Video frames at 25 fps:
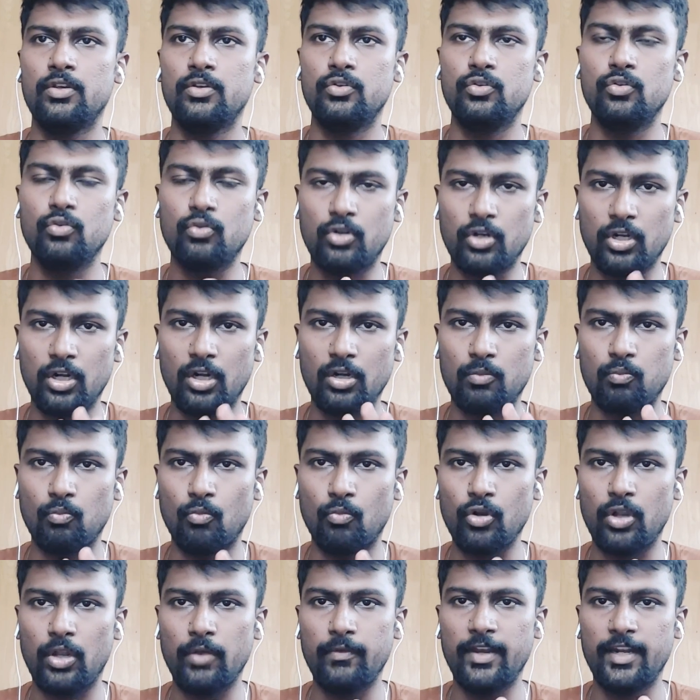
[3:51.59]
You cannot
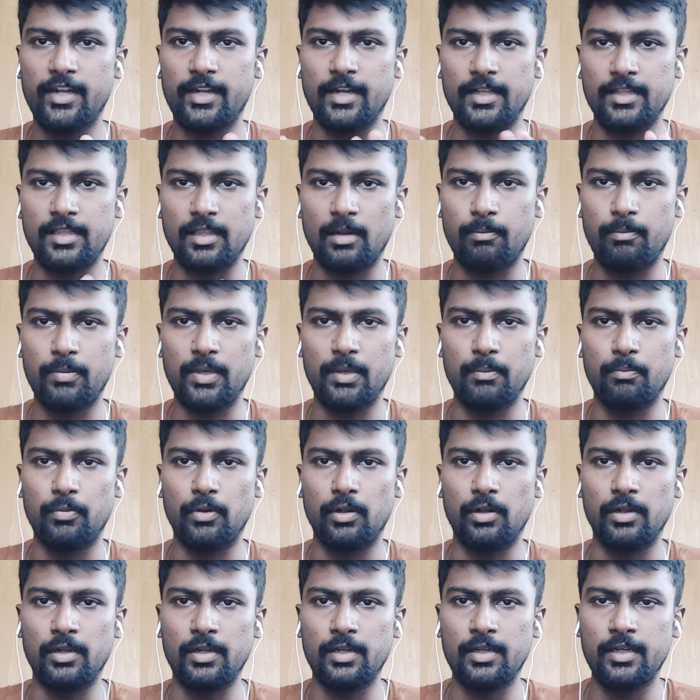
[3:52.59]
motivate other people.
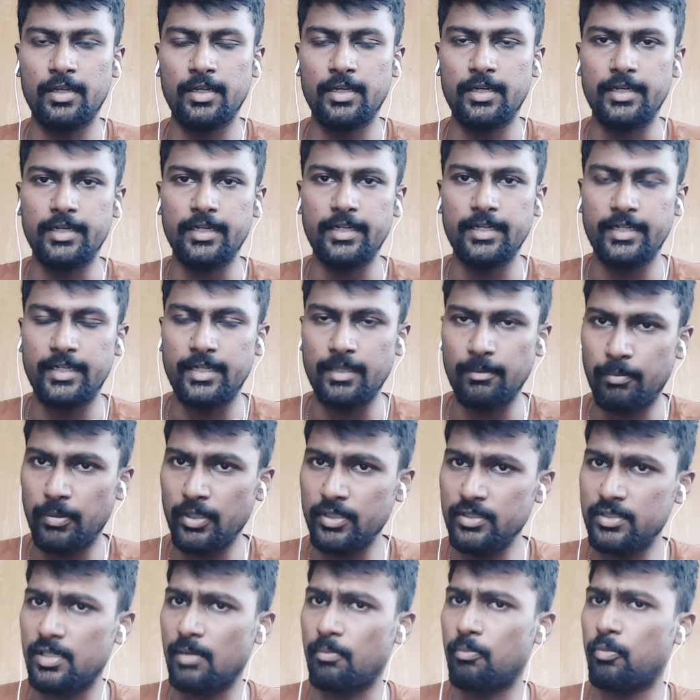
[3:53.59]
It
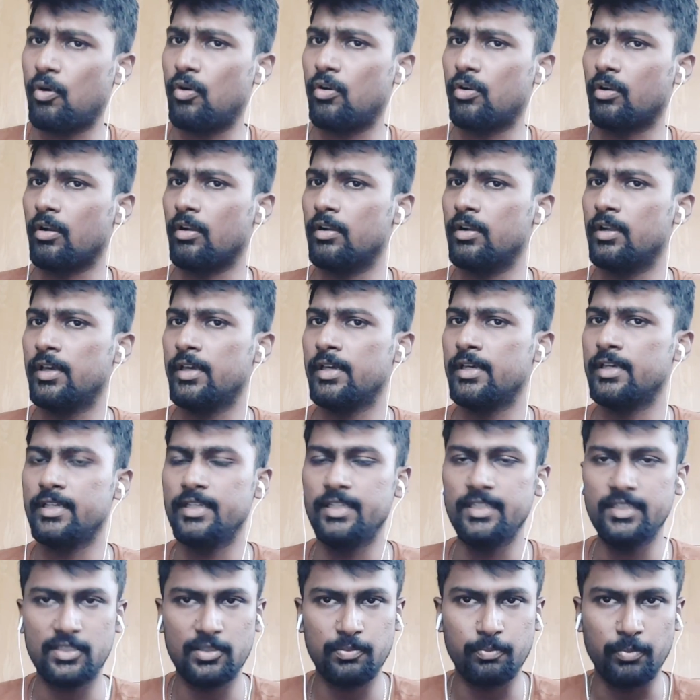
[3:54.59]
depends upon
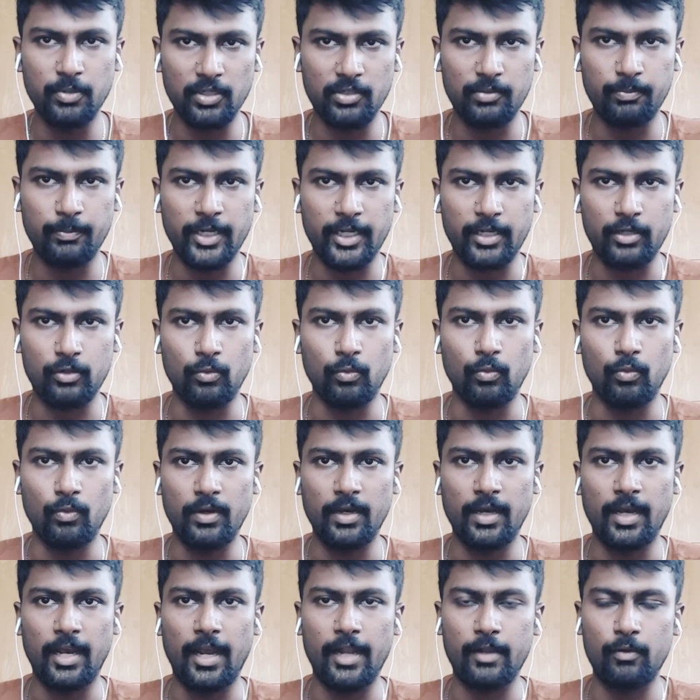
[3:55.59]
each perspective
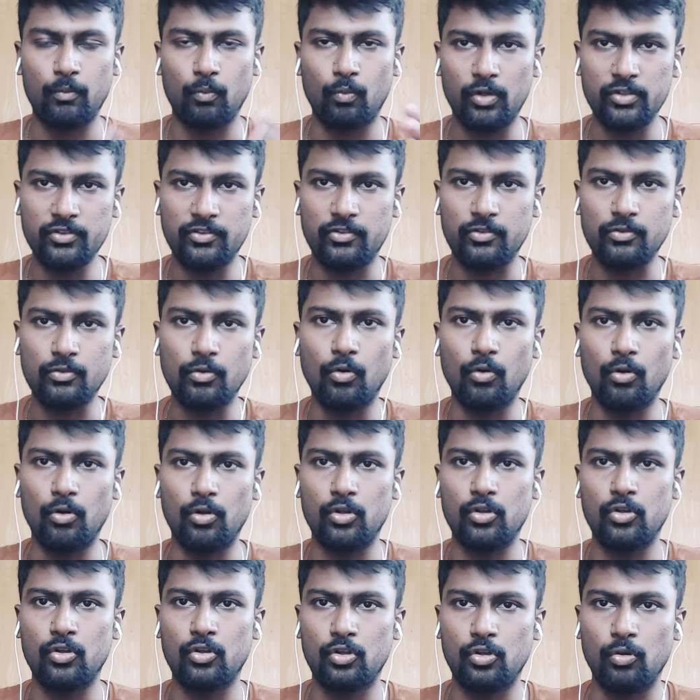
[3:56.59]
and one's goal
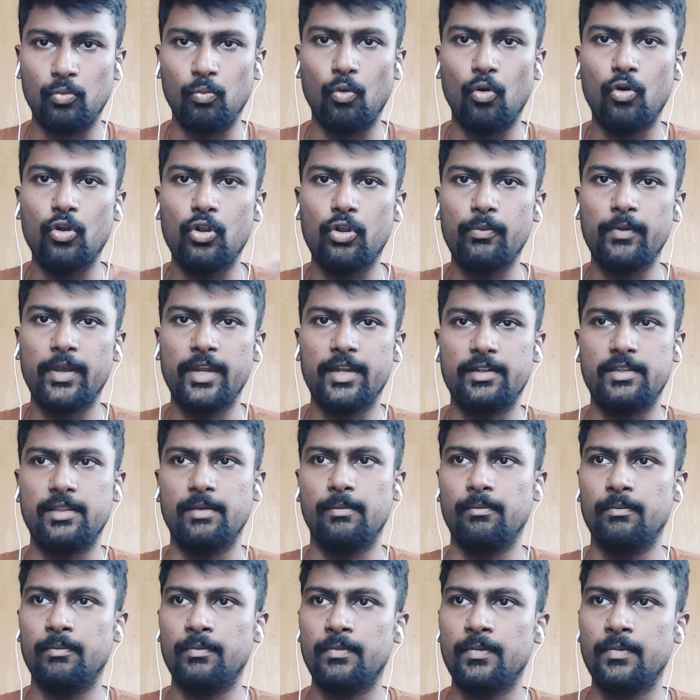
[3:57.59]
to motivate them.